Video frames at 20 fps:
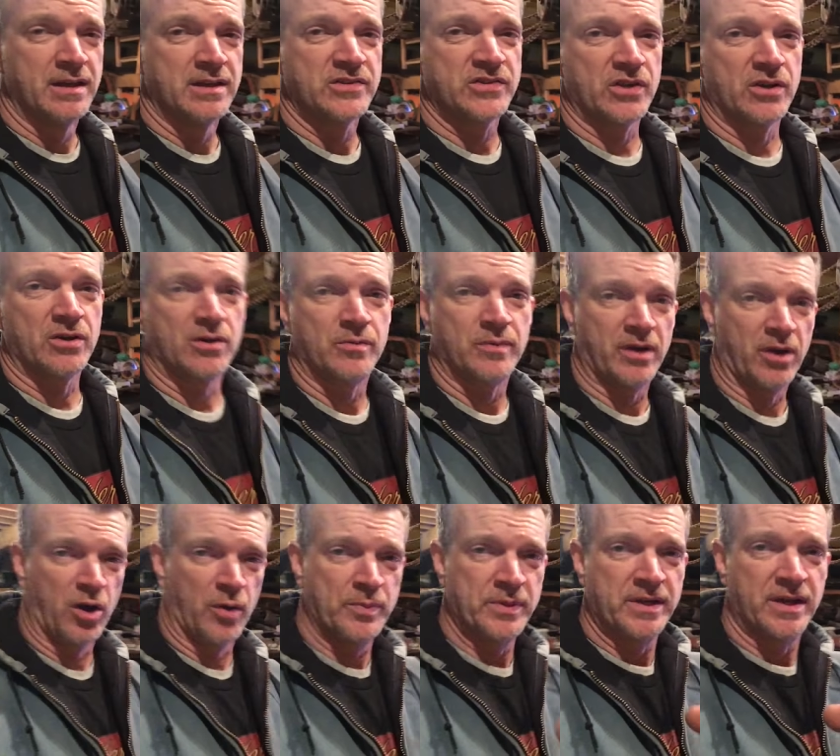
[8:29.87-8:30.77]
So I
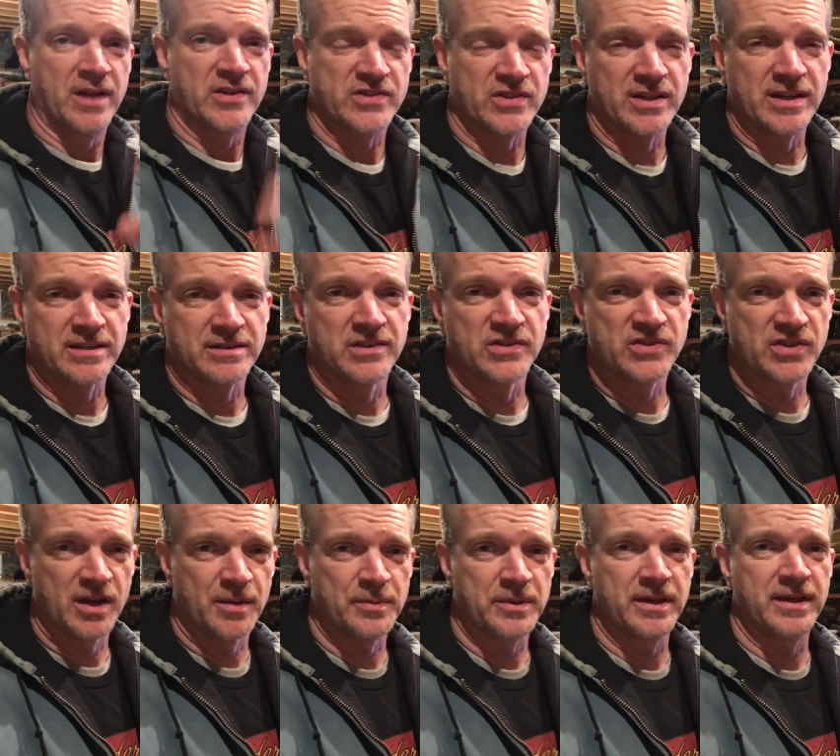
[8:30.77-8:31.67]
hope you guys like this
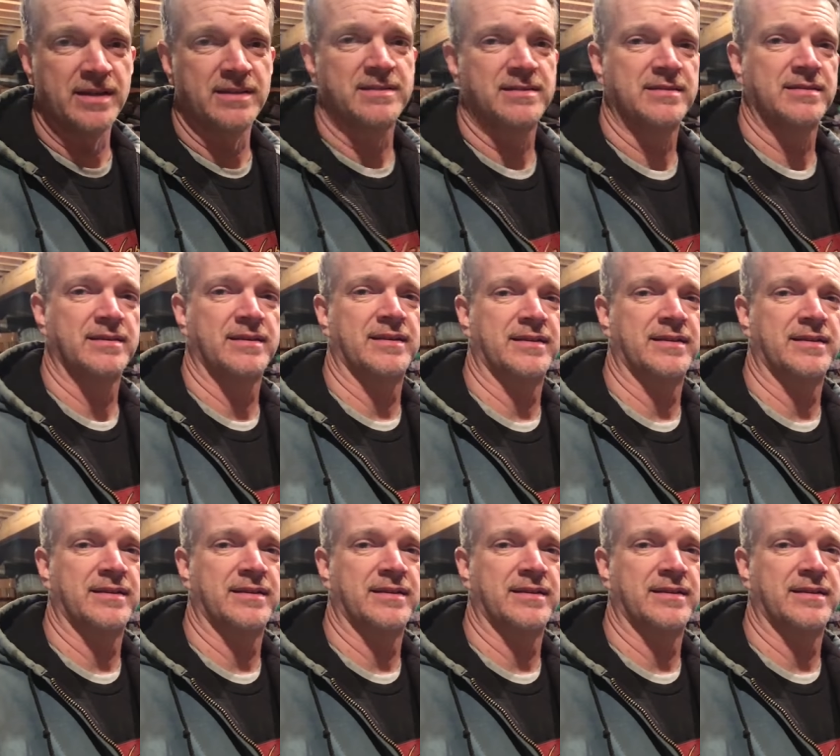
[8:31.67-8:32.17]
update.